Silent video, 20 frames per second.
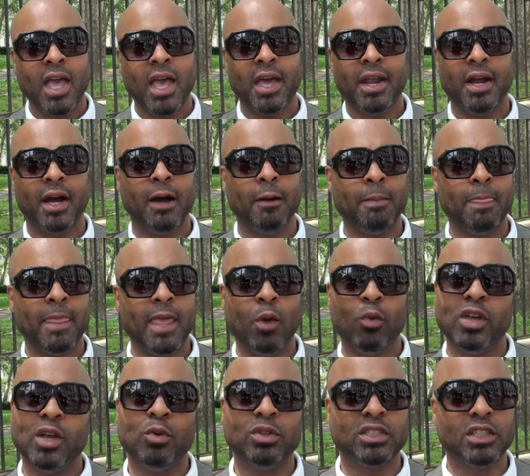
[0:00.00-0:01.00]
and it
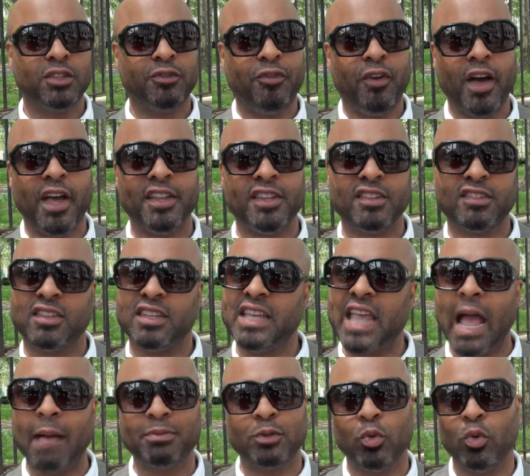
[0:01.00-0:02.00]
was just fun, just to
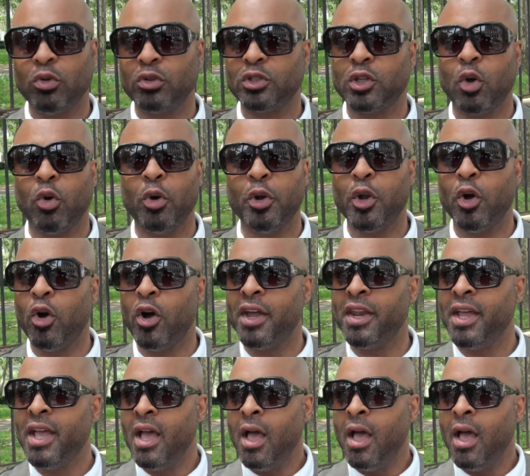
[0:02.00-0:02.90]
capture what was going on.